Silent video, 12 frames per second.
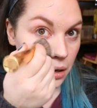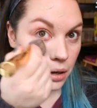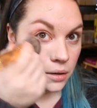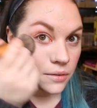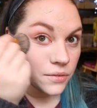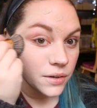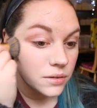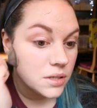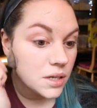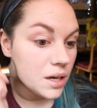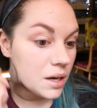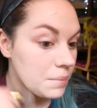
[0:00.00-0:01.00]
Kind of
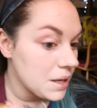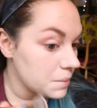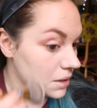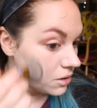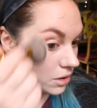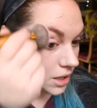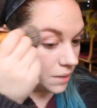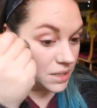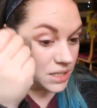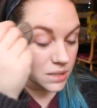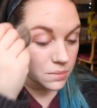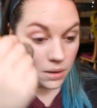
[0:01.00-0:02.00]
feels like a BB cream.
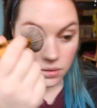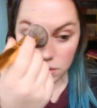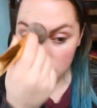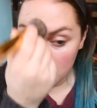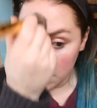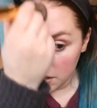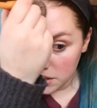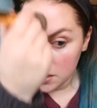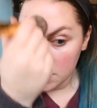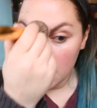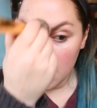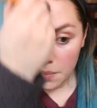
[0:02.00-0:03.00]
It smells nice.